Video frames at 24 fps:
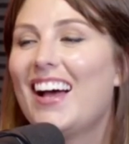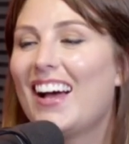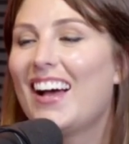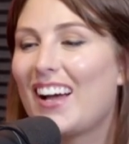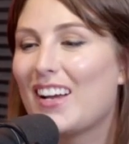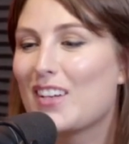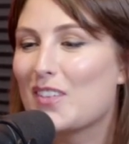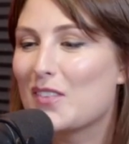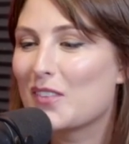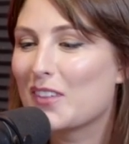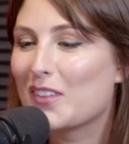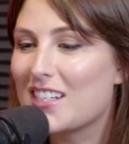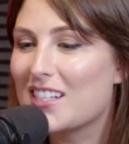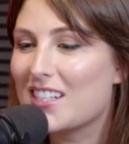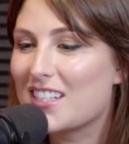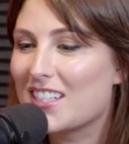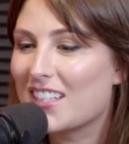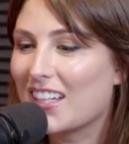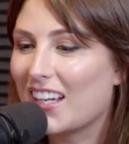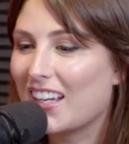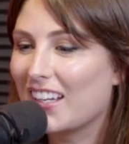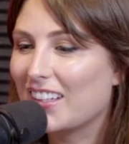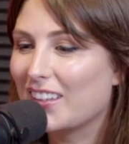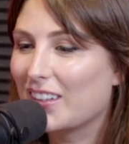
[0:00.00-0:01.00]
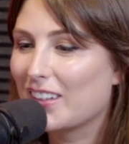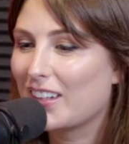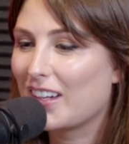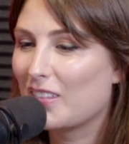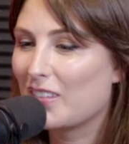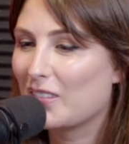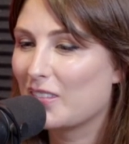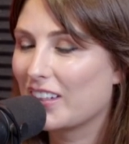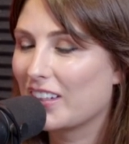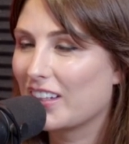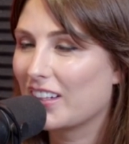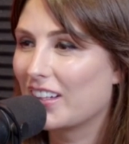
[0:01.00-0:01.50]
I appreciate you
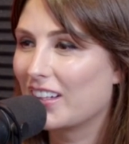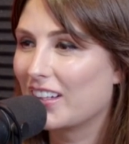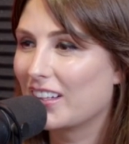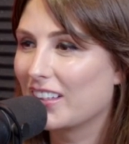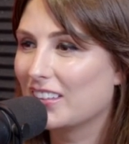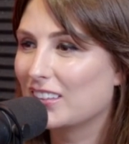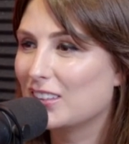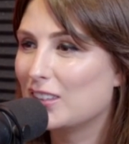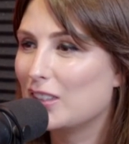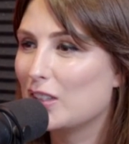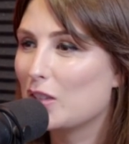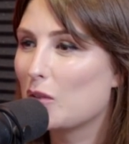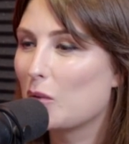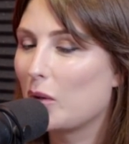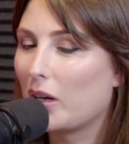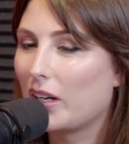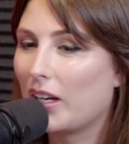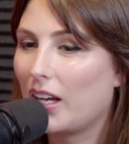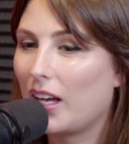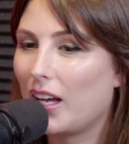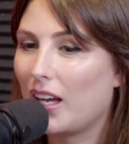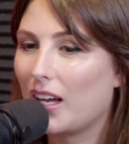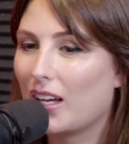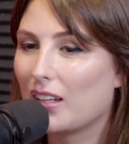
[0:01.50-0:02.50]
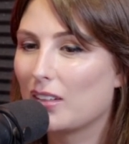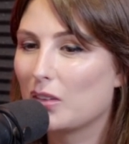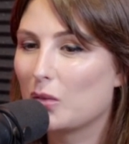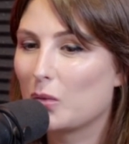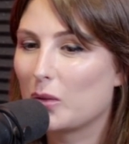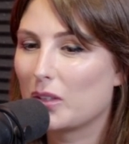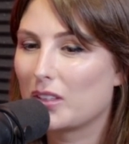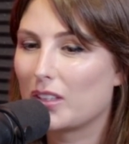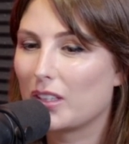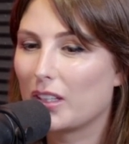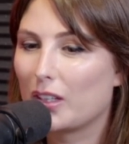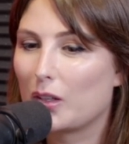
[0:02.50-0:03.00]
coming on. Do you want to end
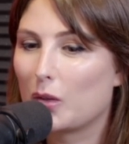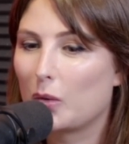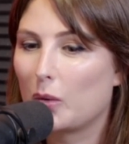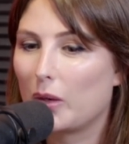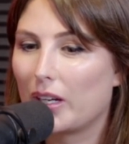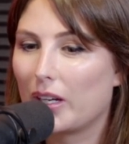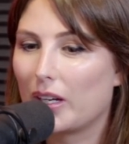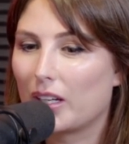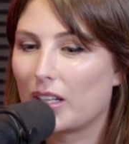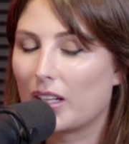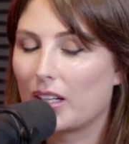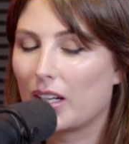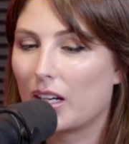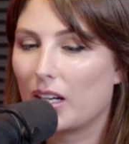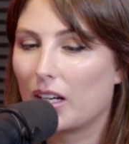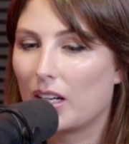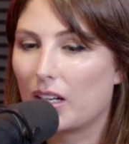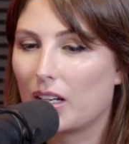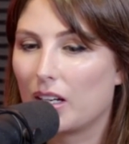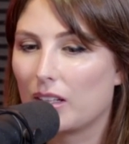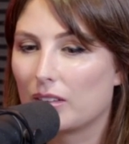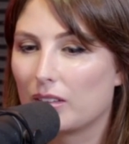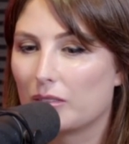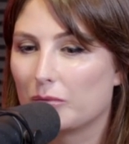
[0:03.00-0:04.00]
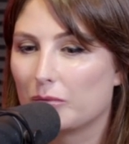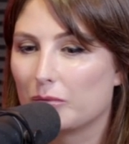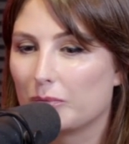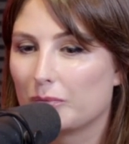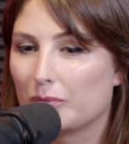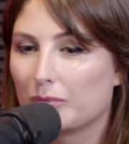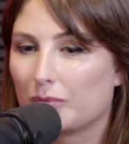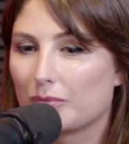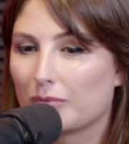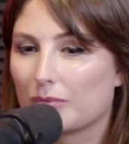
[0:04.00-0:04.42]
with a quick little